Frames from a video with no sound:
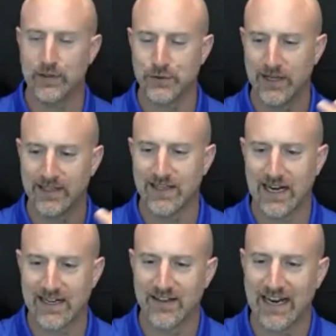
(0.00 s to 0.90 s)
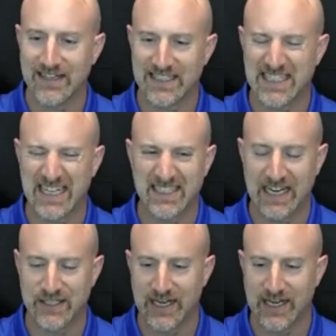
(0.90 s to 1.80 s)
to, like, I can sense
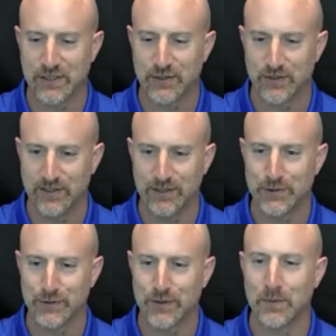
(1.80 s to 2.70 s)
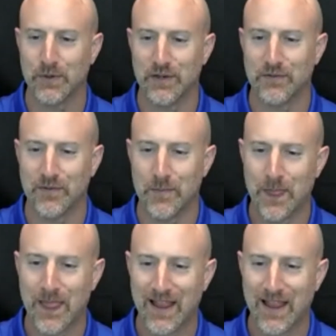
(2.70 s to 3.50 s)
the educational literature you're pulling from.